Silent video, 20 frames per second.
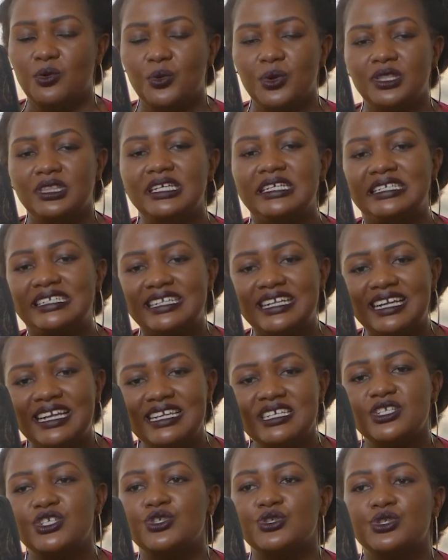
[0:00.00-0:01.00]
with
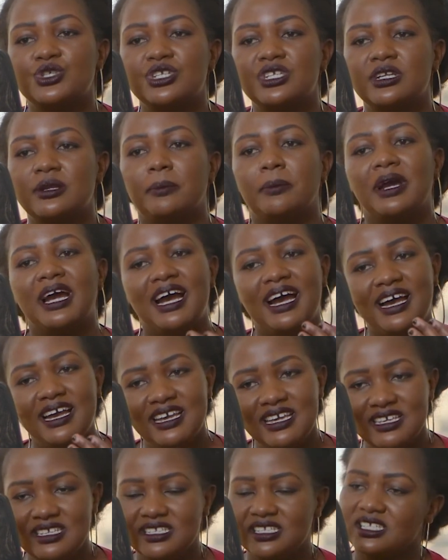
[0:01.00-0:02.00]
relationship
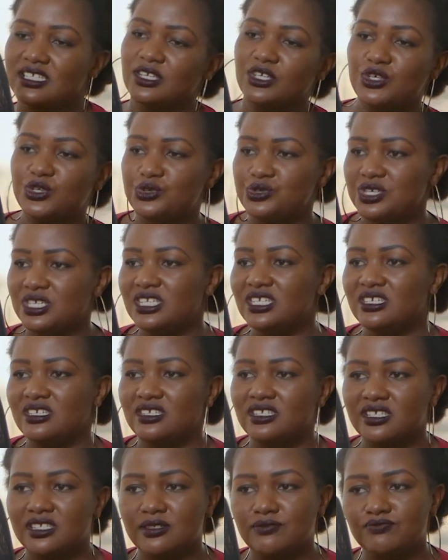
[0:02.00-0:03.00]

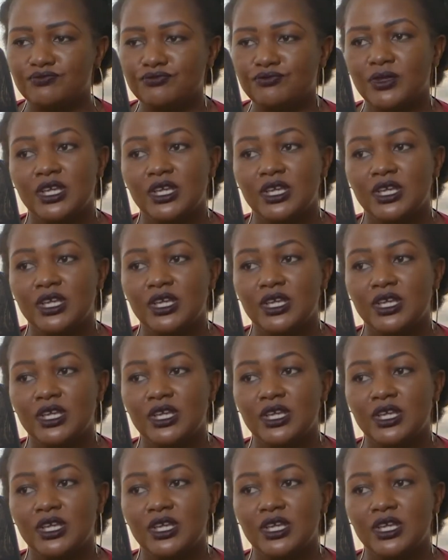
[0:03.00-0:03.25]
insecurities.